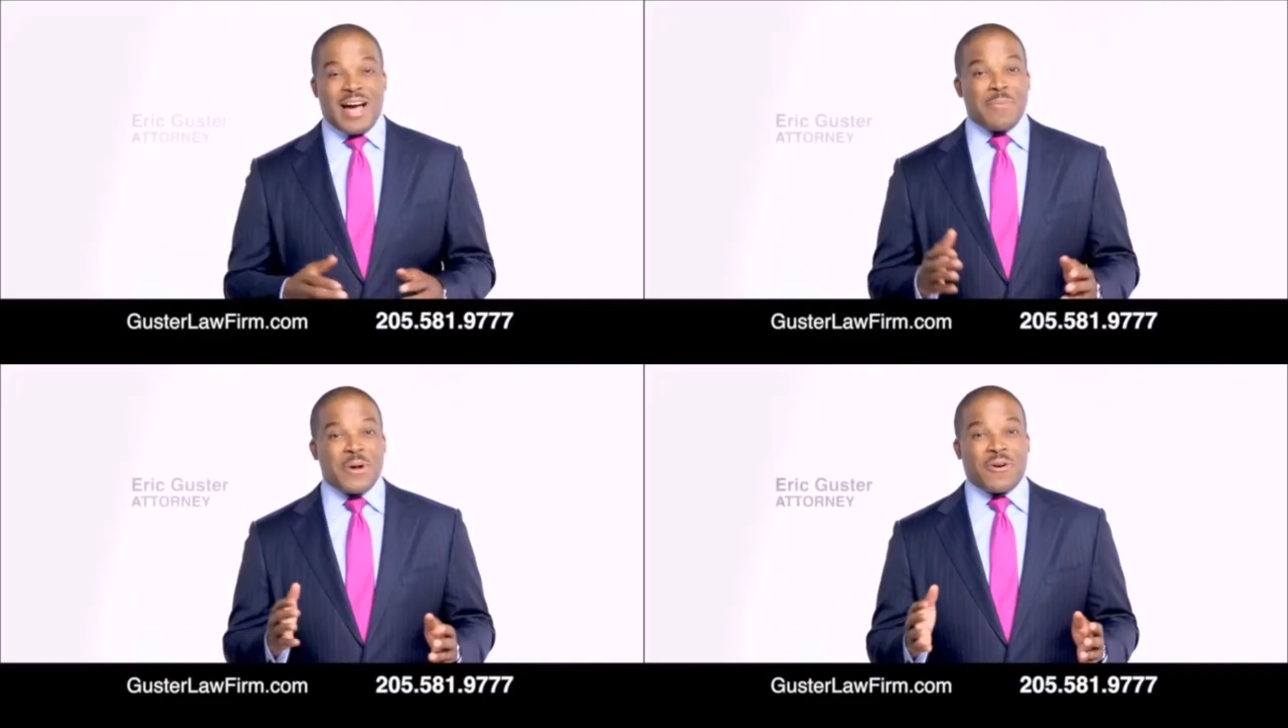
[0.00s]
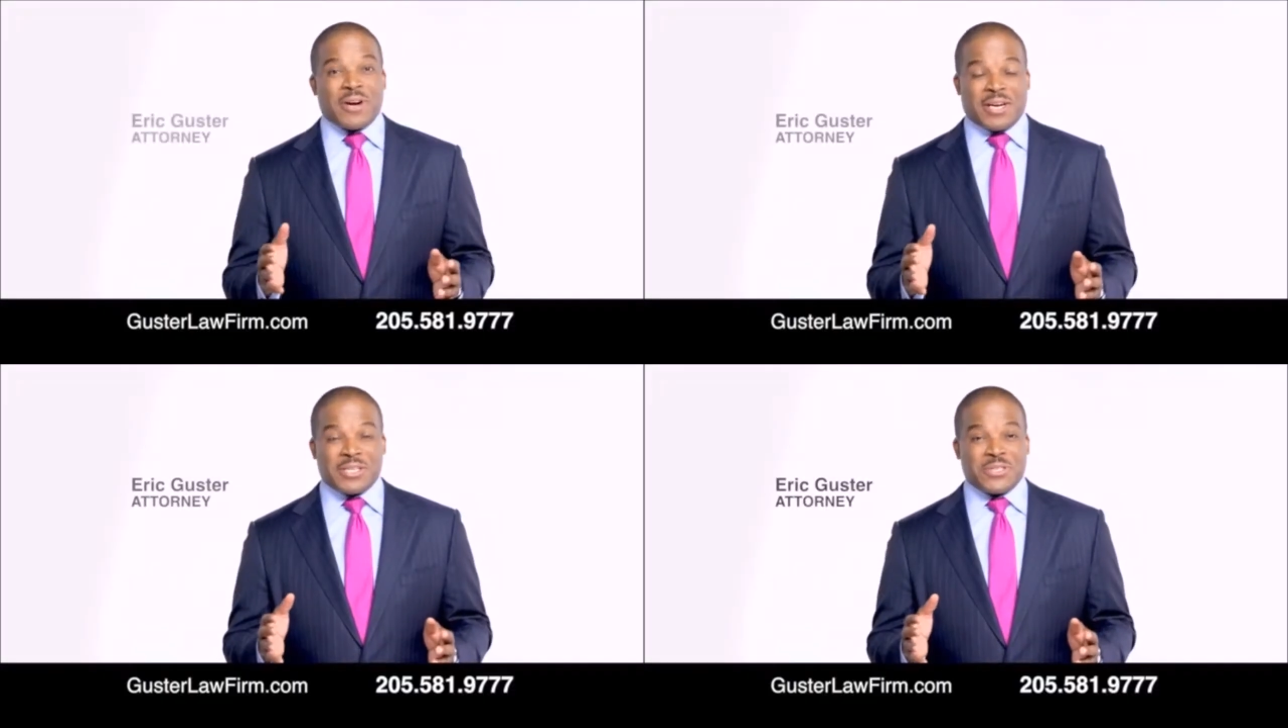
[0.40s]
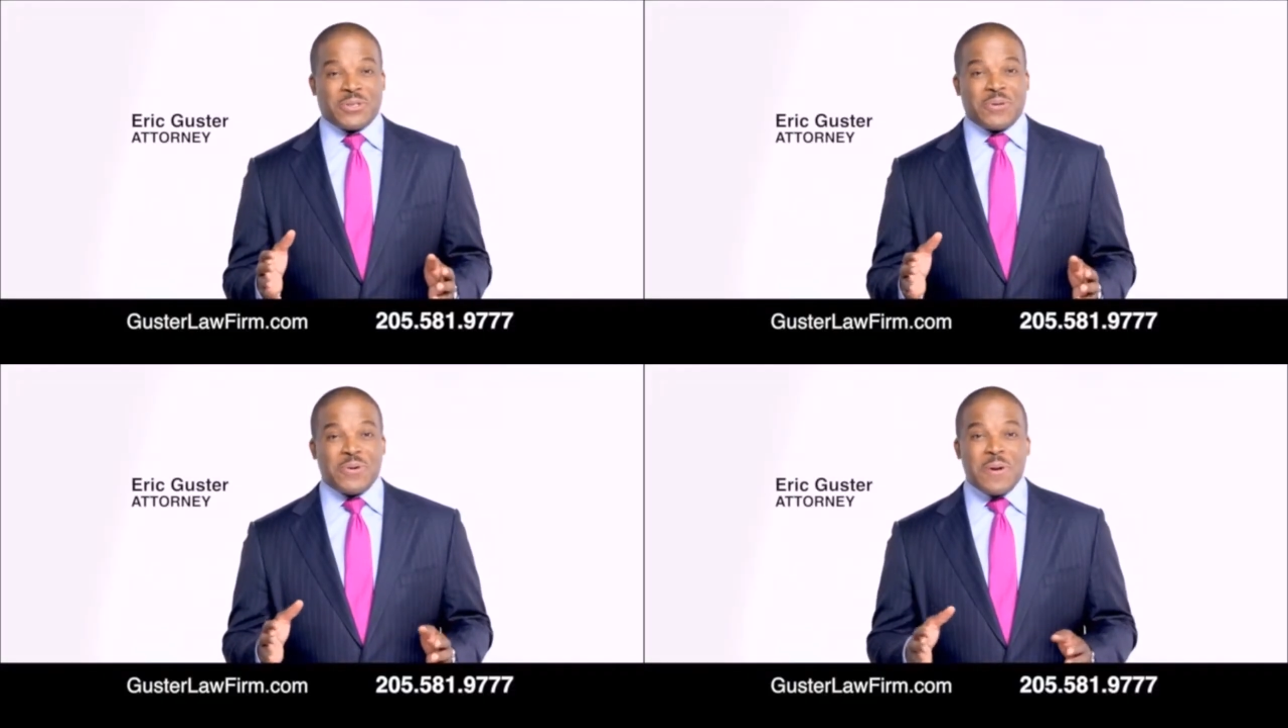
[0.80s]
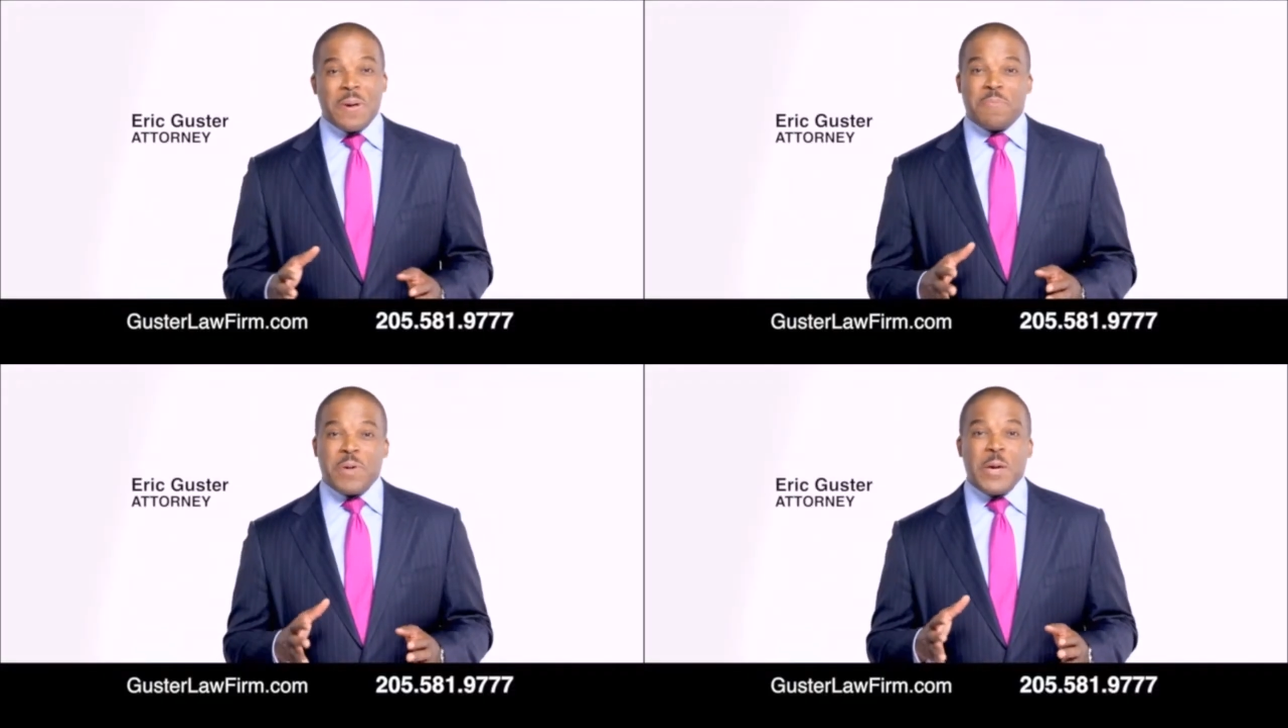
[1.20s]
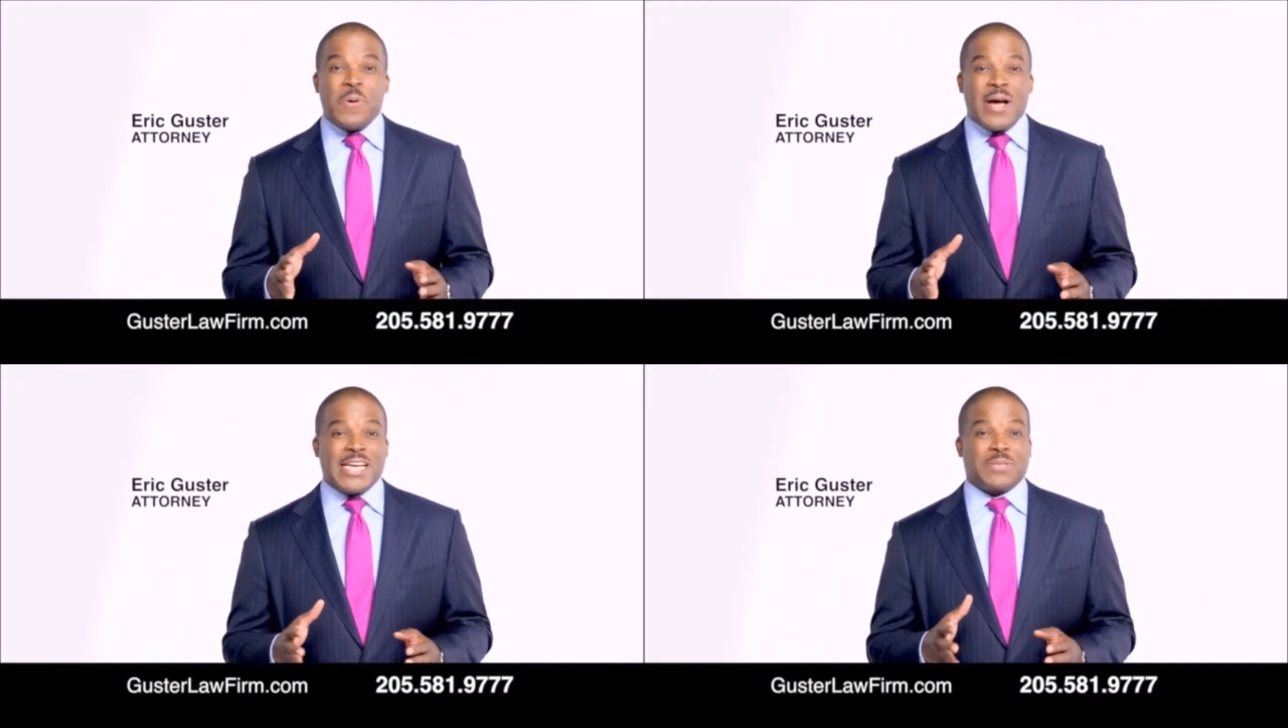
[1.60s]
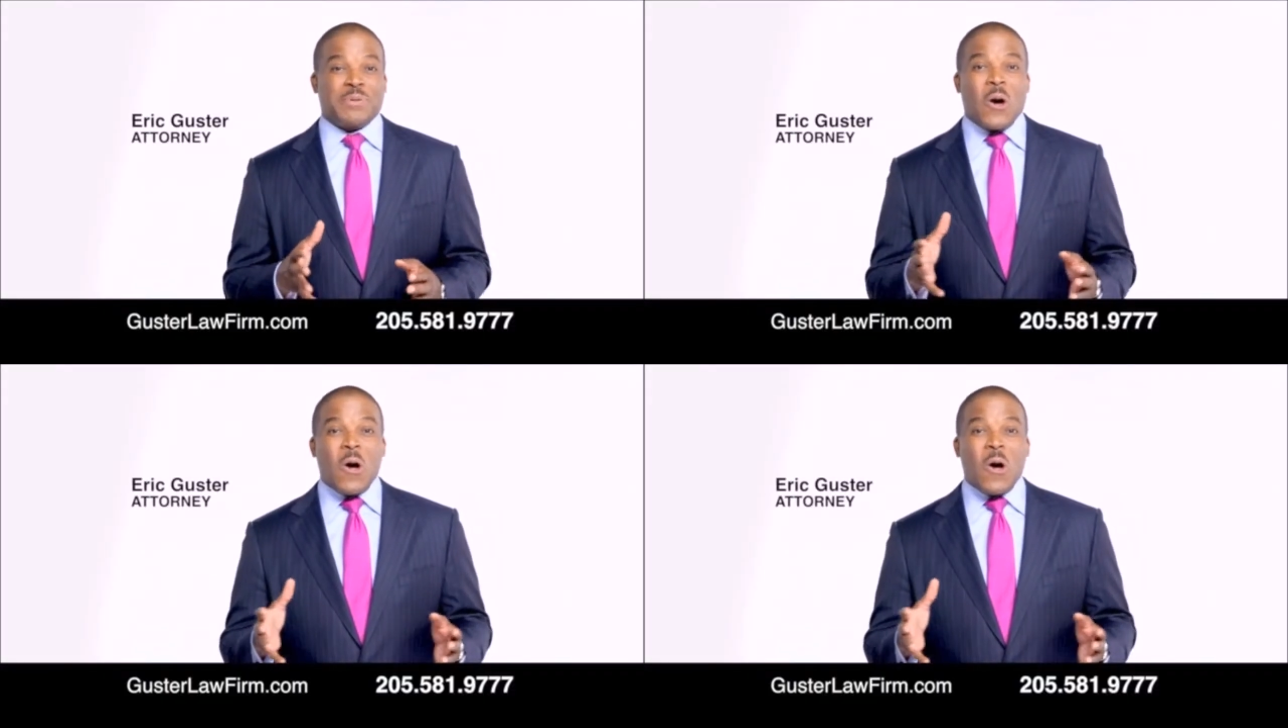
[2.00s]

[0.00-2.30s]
I'm Eric Guster. People ask me